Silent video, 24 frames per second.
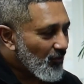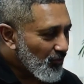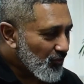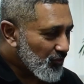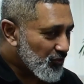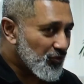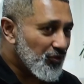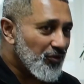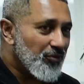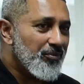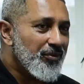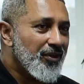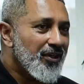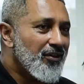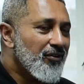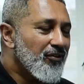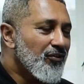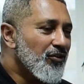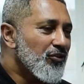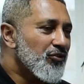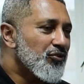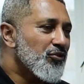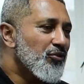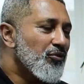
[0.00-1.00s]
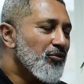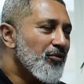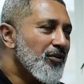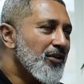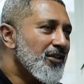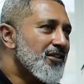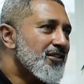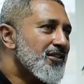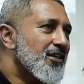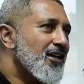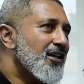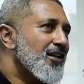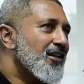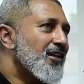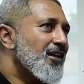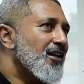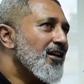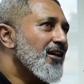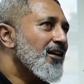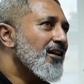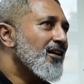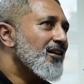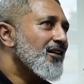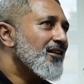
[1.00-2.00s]
also appeared on the show and said
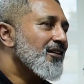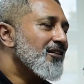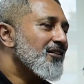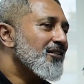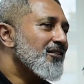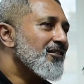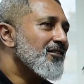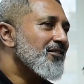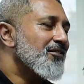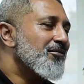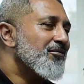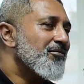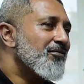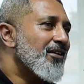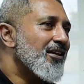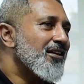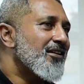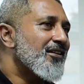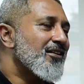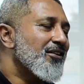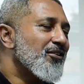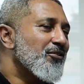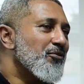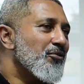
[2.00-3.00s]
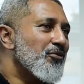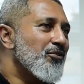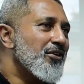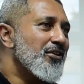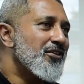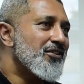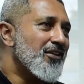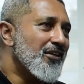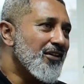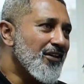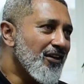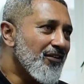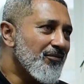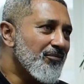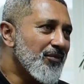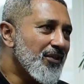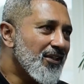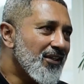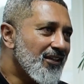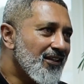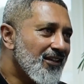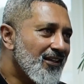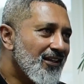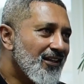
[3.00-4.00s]
that the coalition
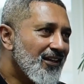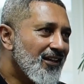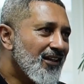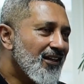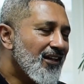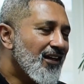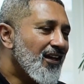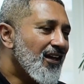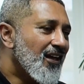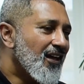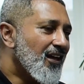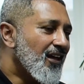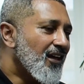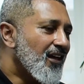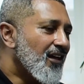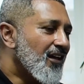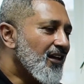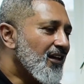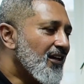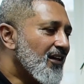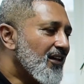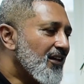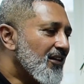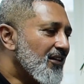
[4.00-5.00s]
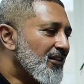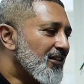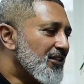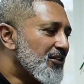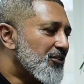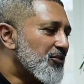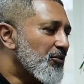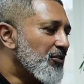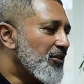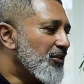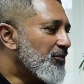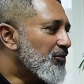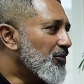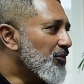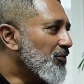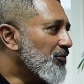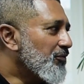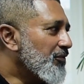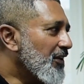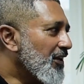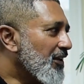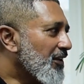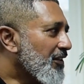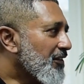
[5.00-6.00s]
government has only
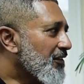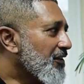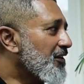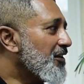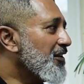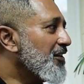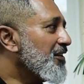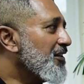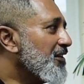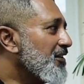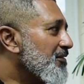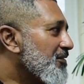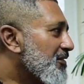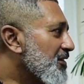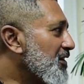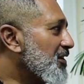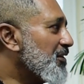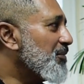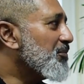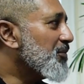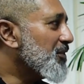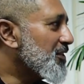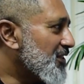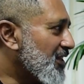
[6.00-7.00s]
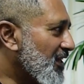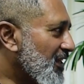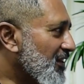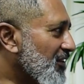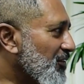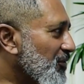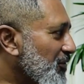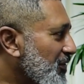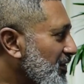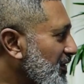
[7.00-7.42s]
fulfilled 30% or